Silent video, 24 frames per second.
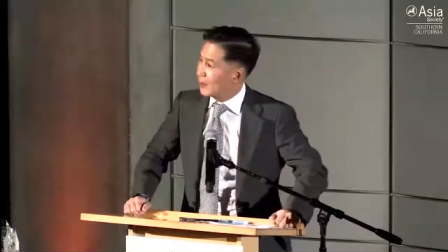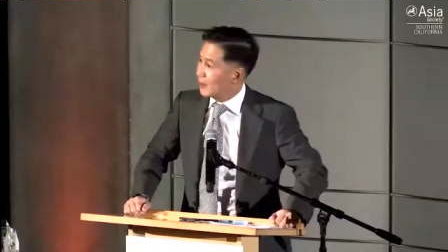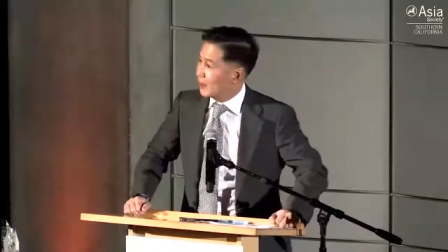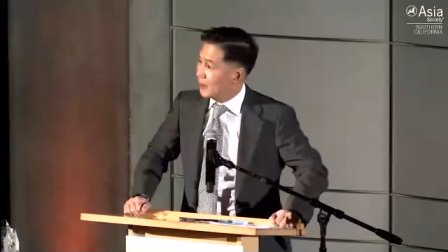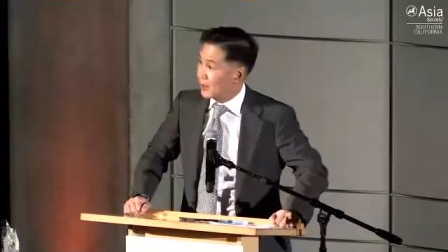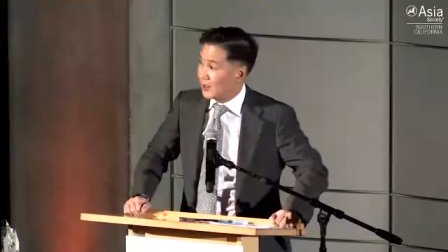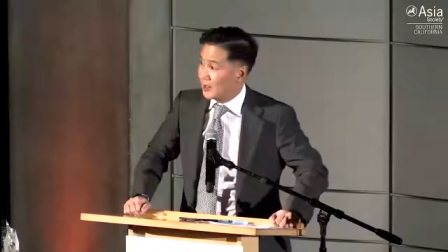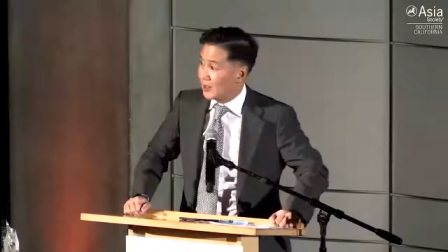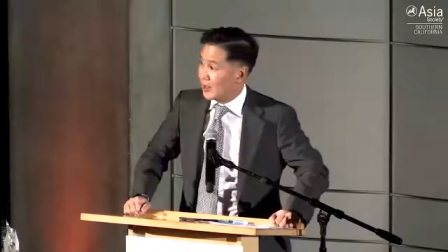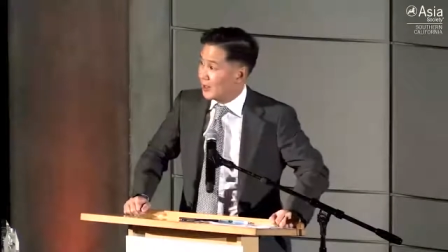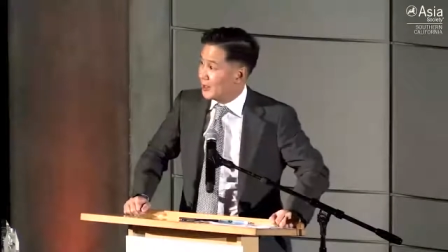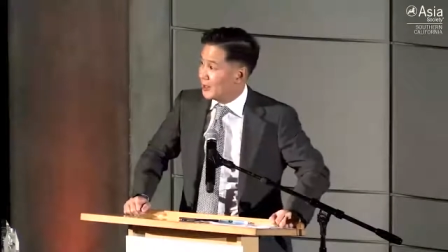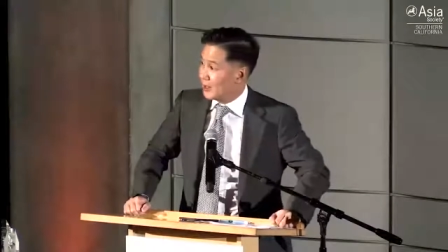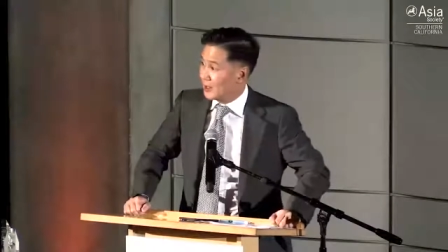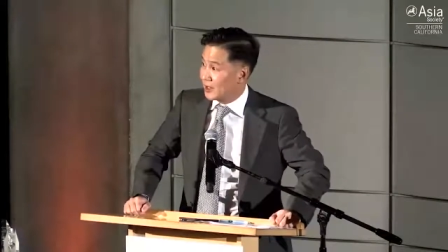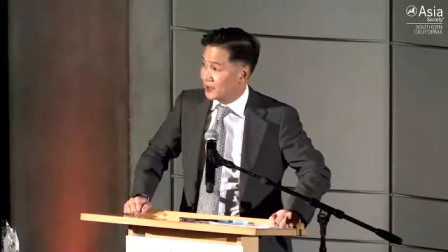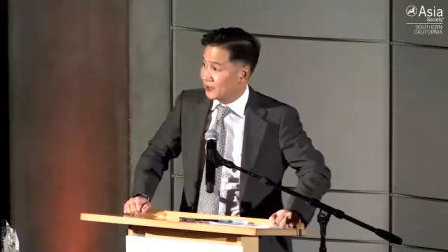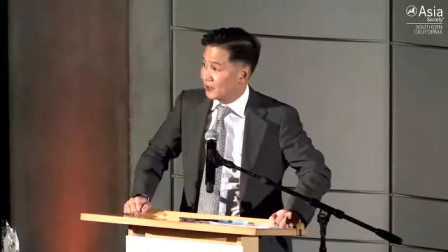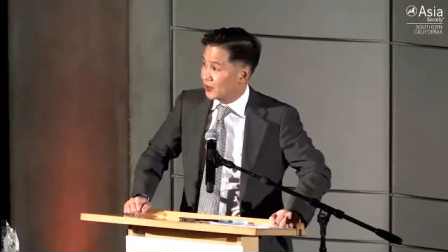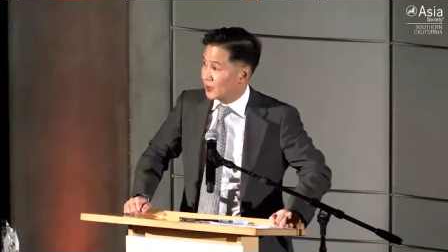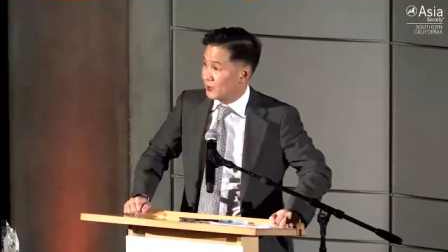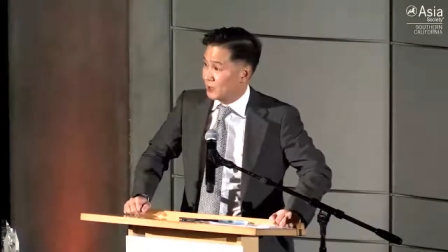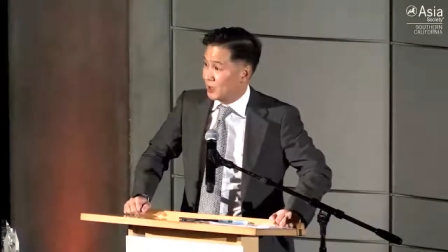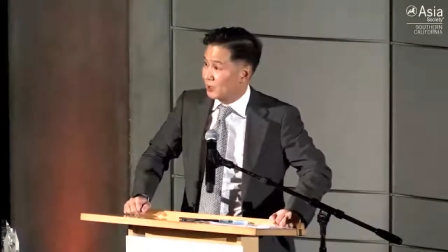L.A.
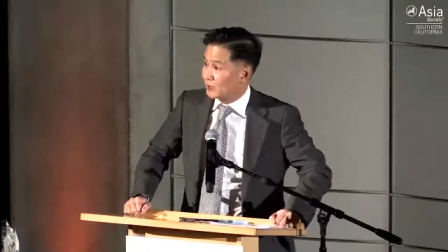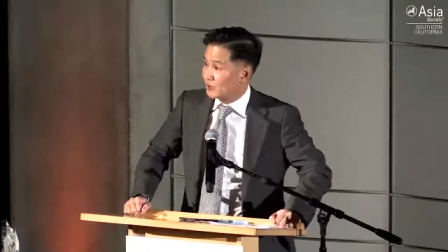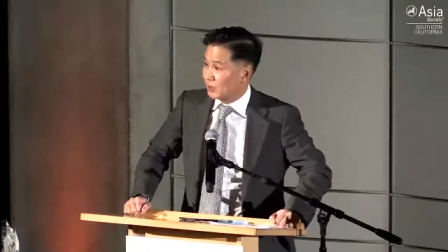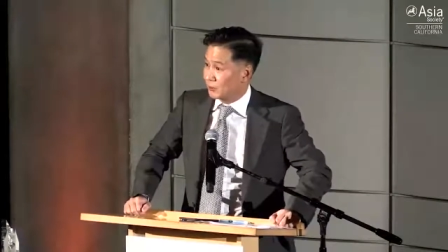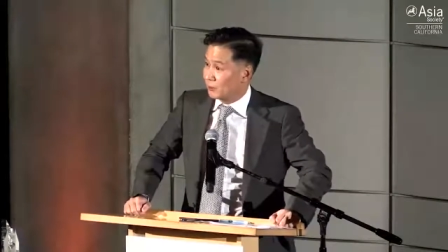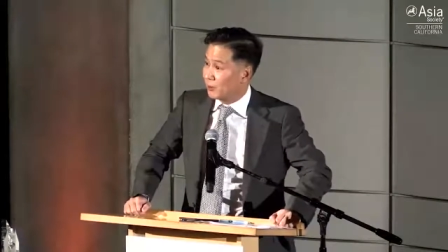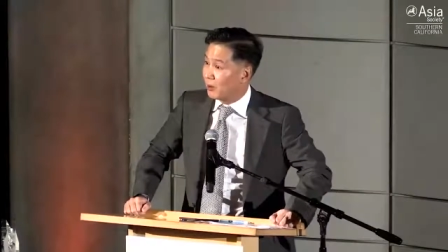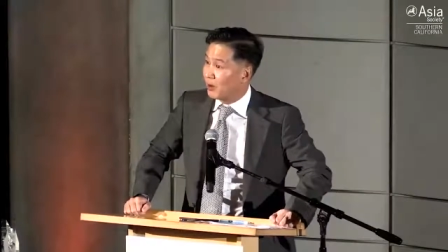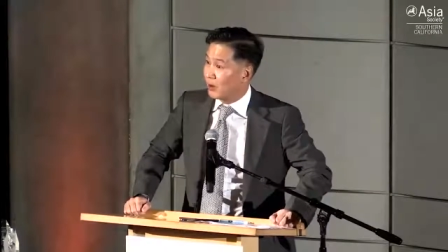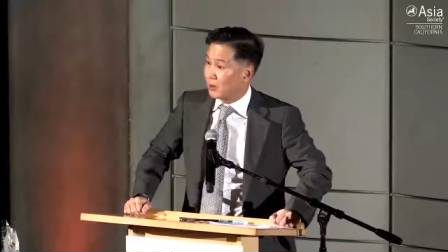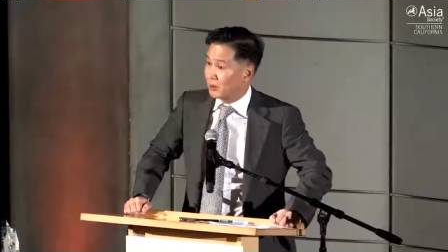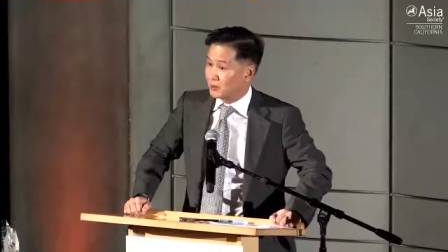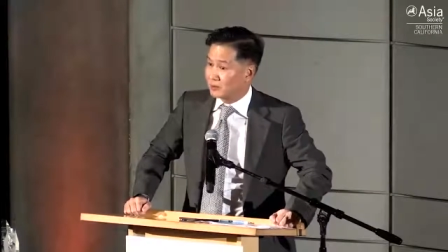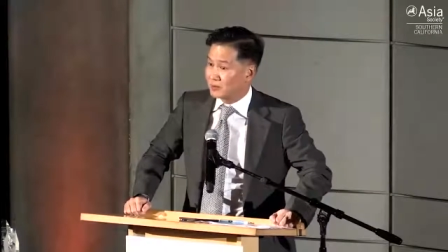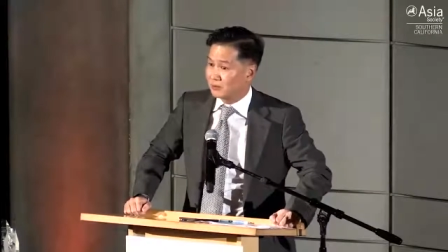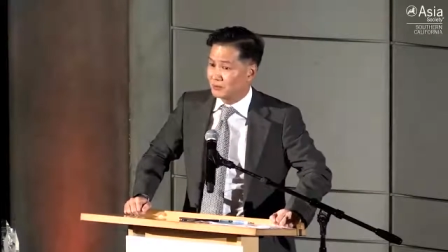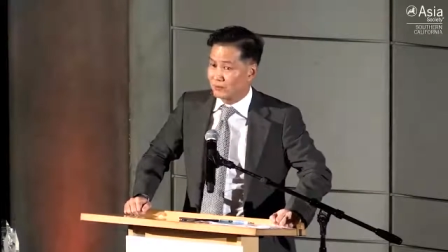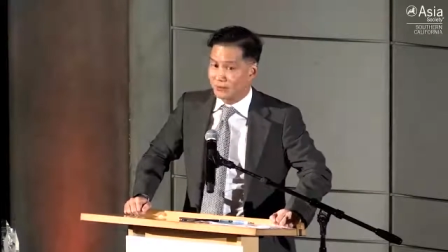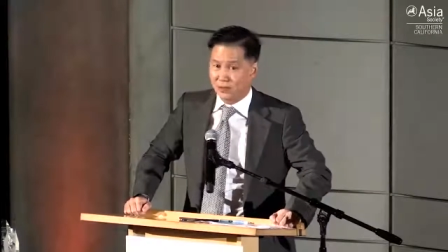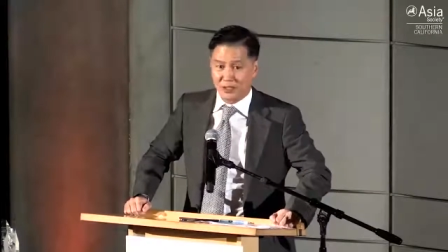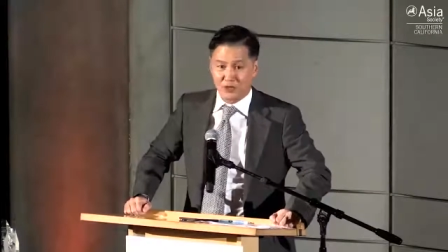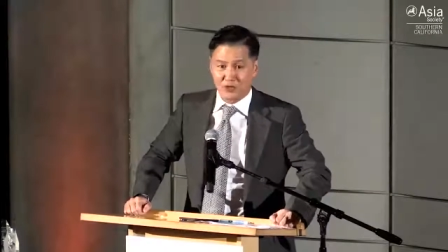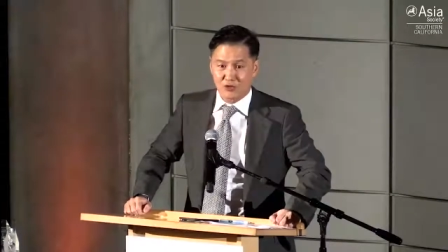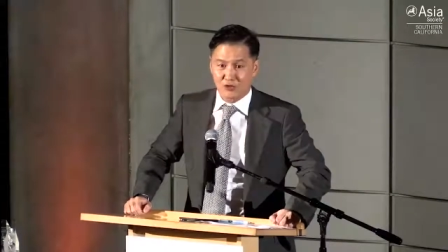is the melting pot,
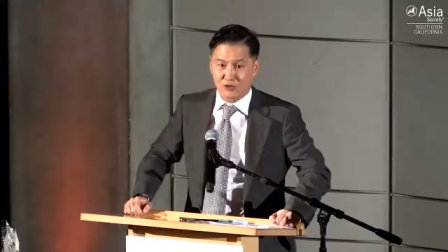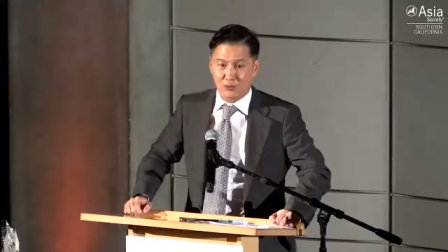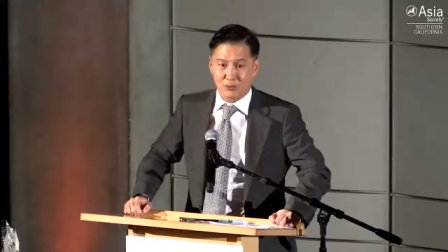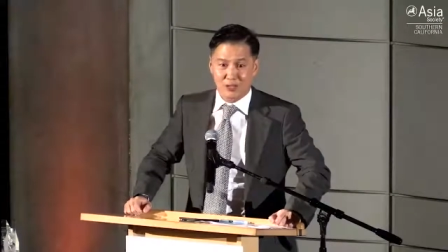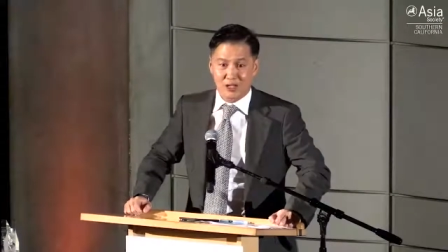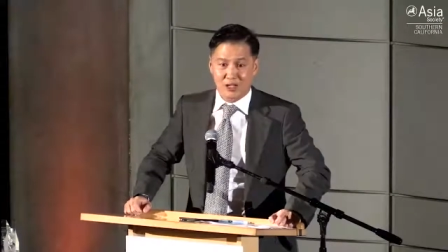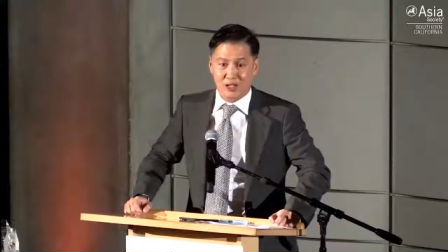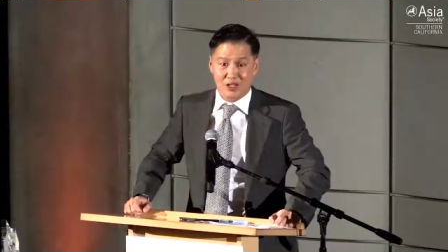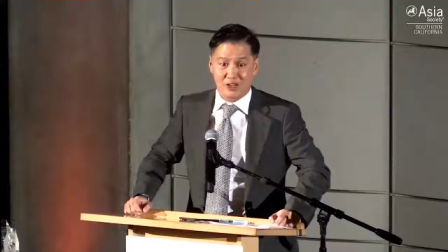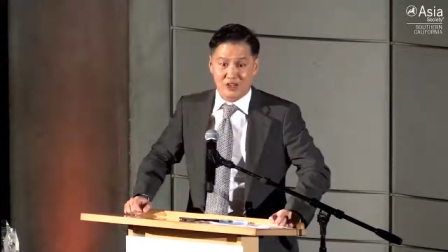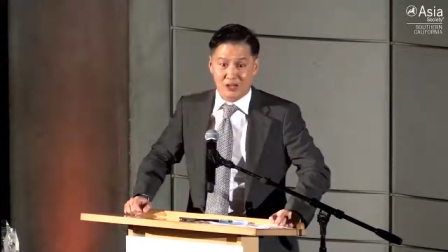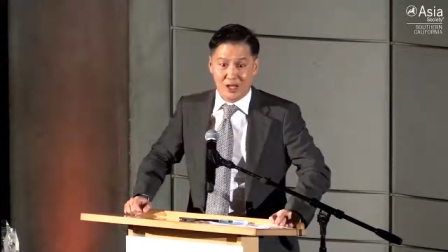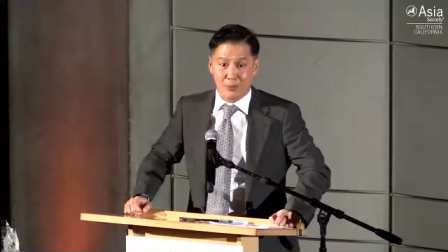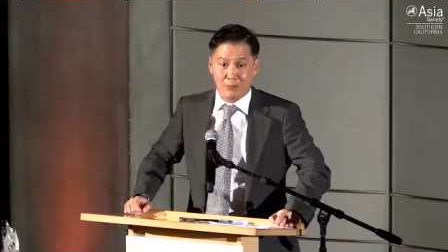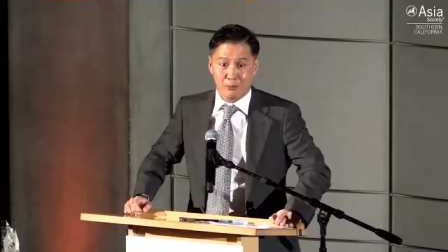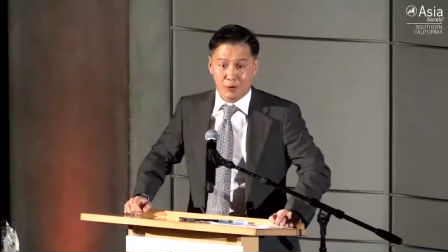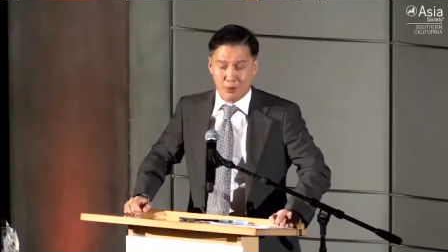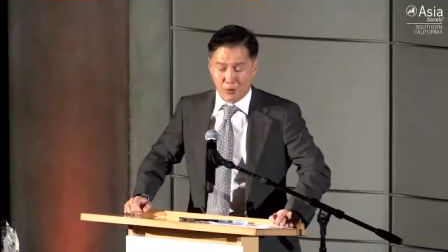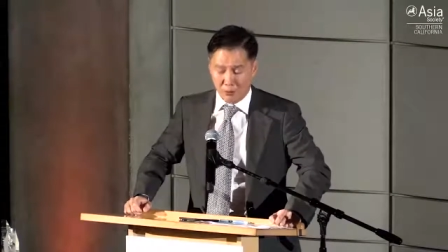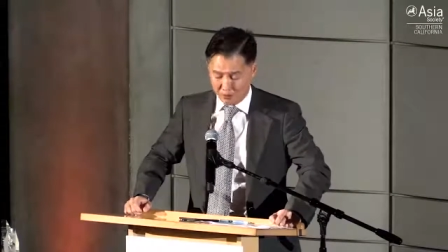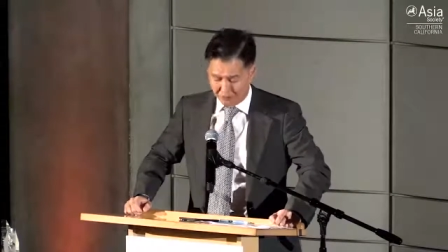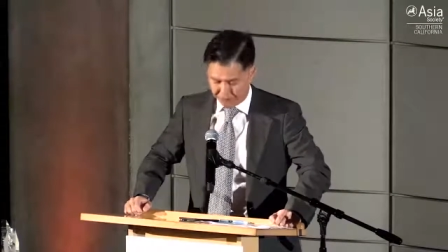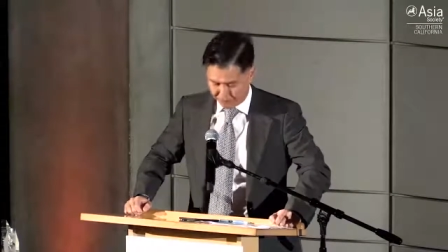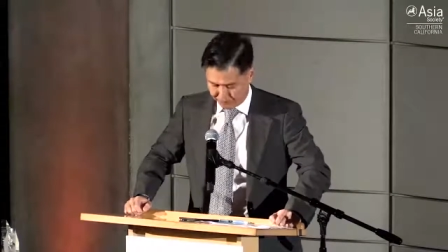right? It should be an example.